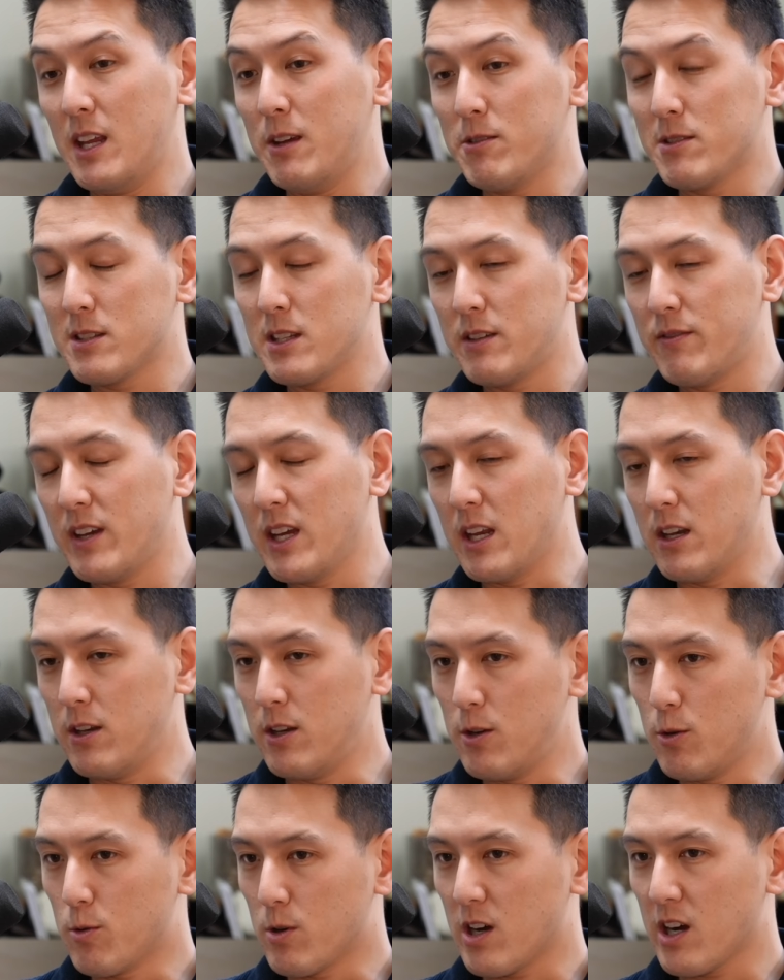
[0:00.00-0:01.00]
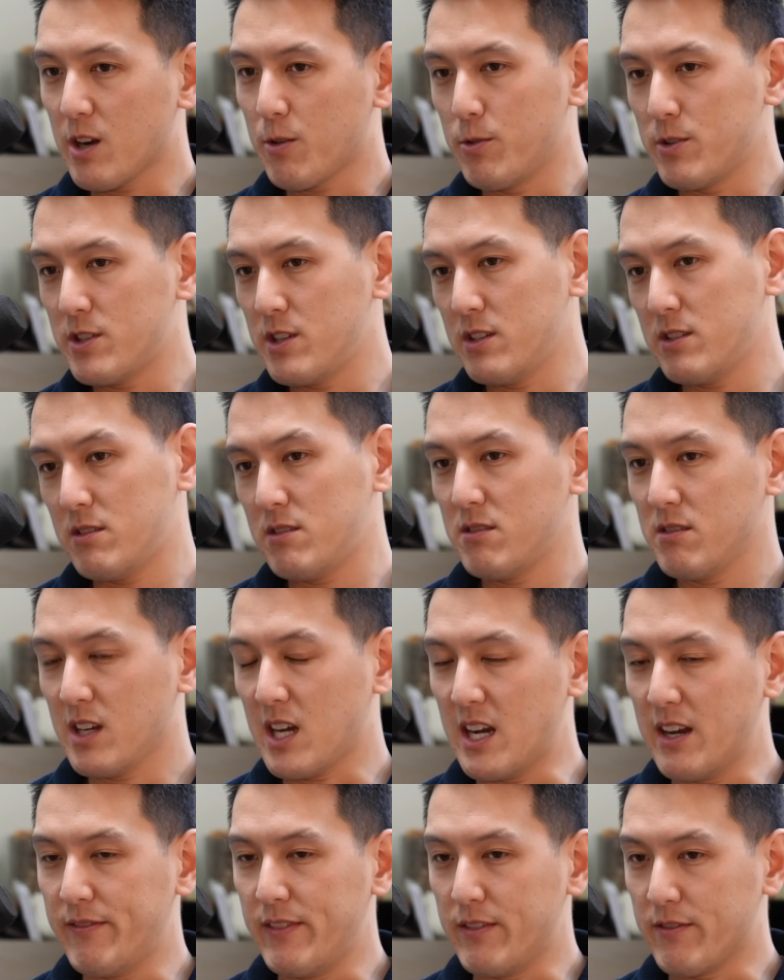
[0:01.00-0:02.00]
he was living in Newark, which is
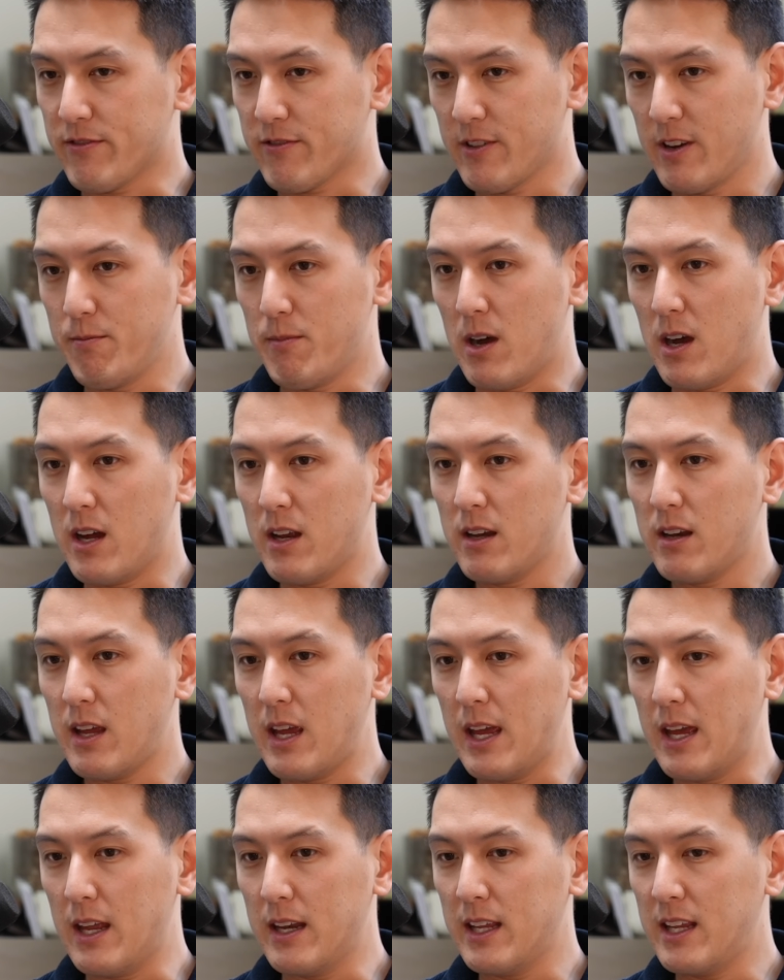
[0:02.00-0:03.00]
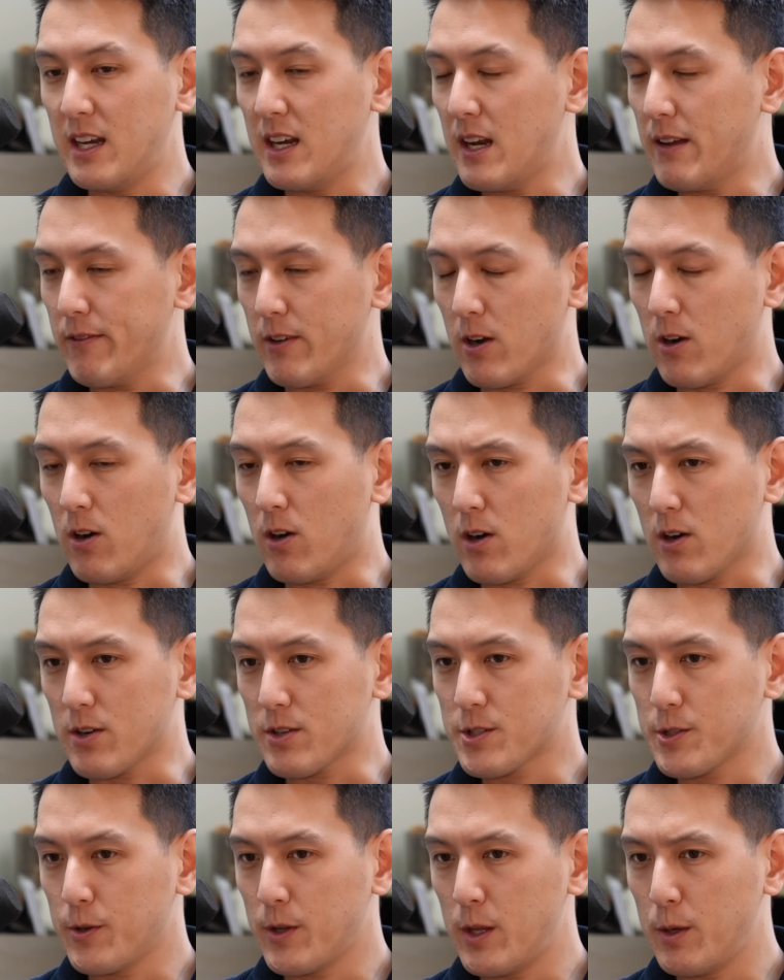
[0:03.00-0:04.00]
kind of in Fremont, and he didn't have a car,
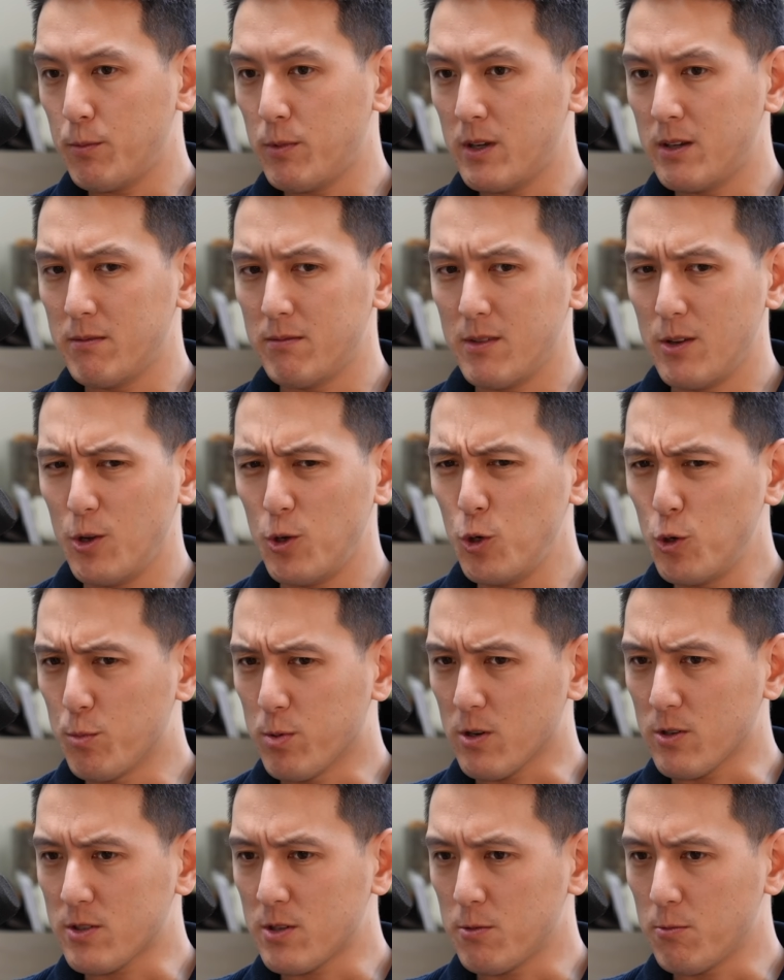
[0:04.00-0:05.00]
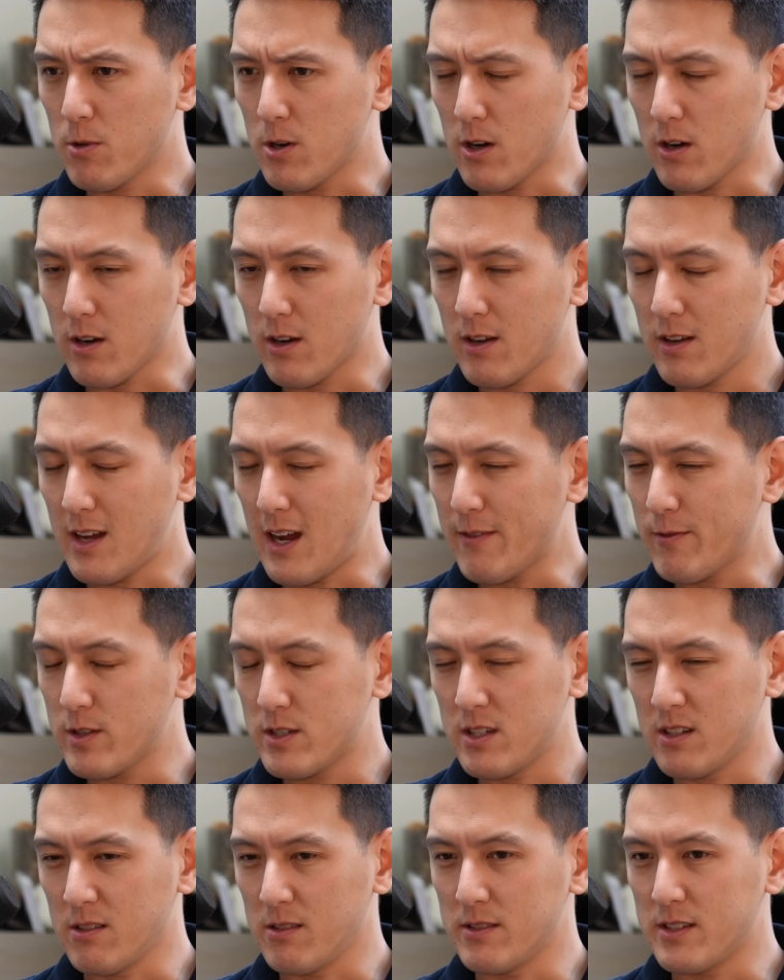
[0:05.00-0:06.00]
so he would Uber to work every
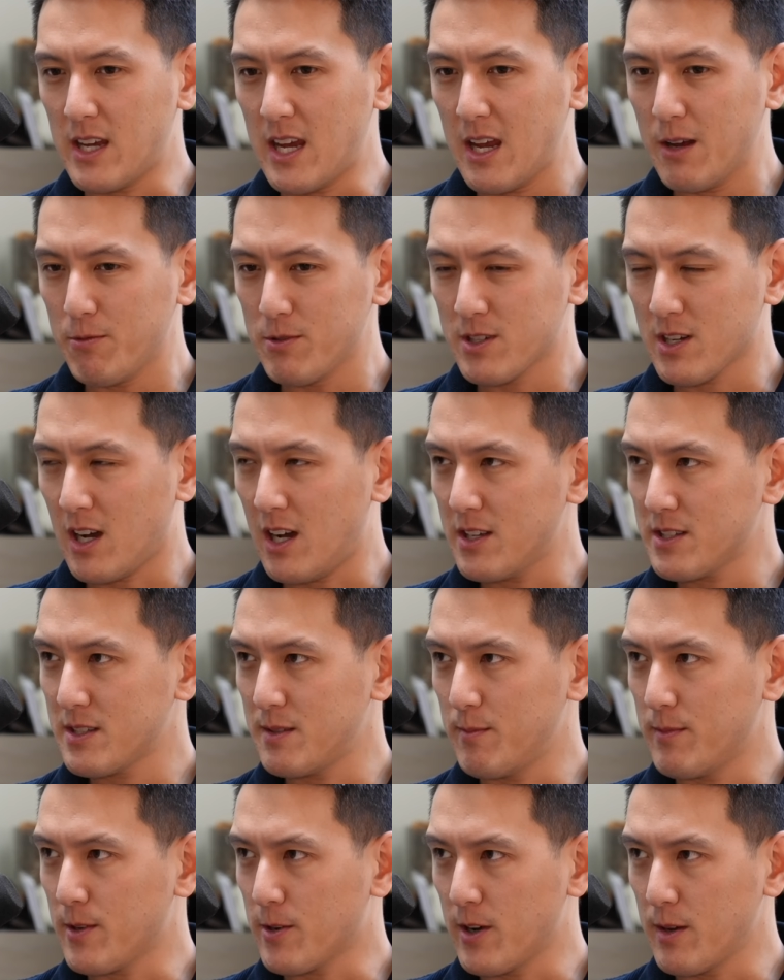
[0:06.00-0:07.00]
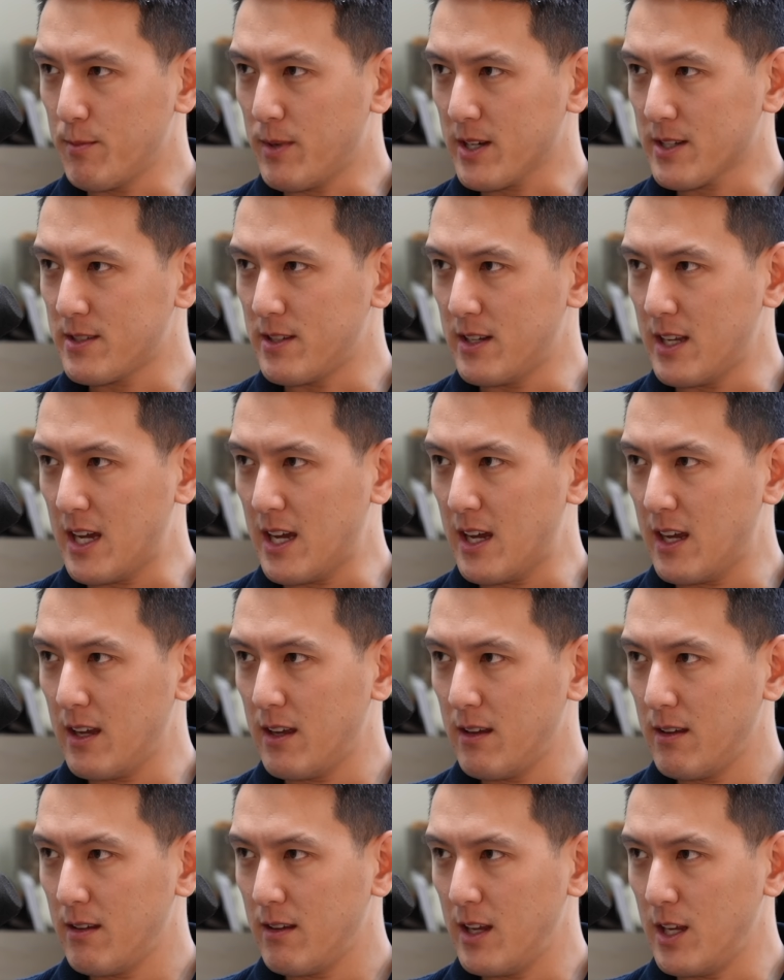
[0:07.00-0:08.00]
single day, which cost him thirty bucks a
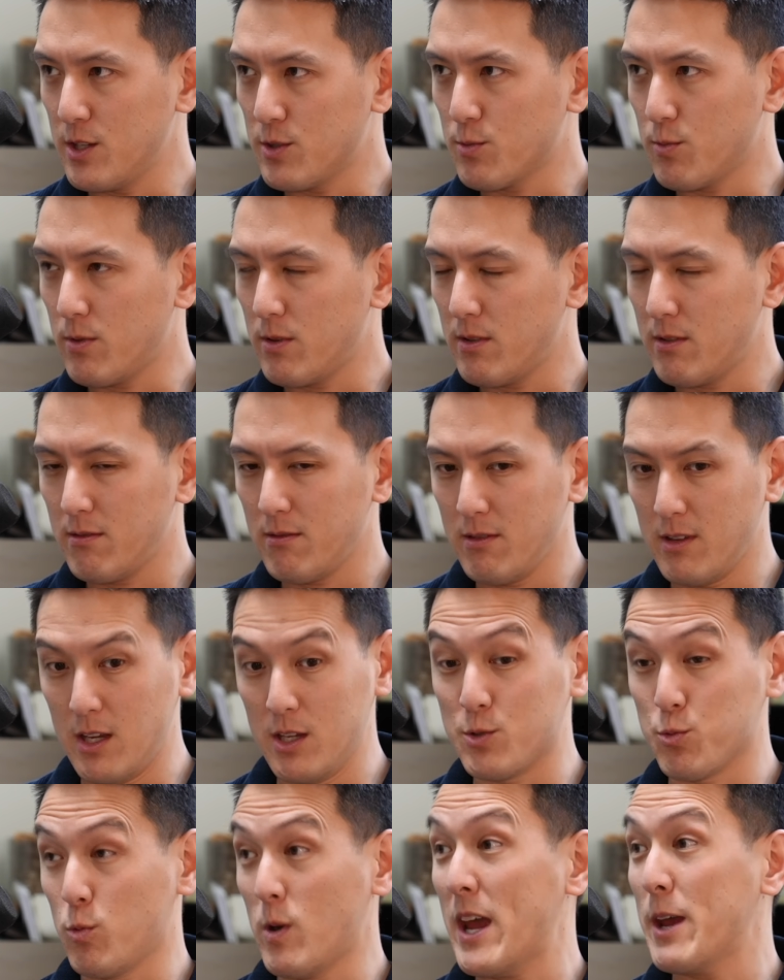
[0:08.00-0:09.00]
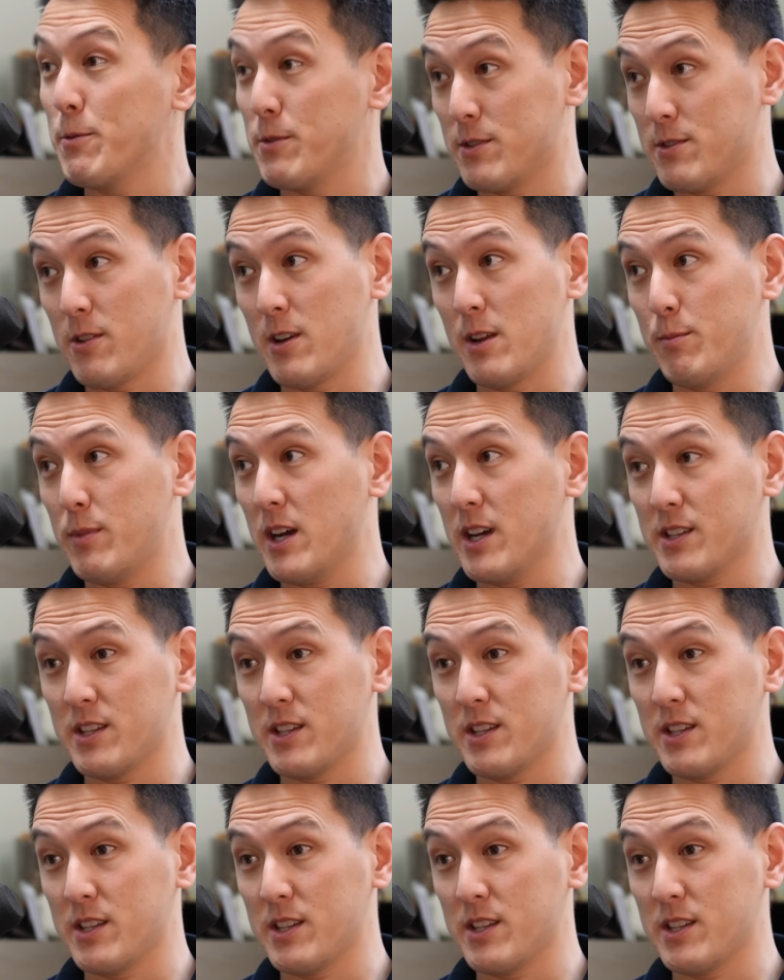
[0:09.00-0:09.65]
day each. Each way was thirty bucks,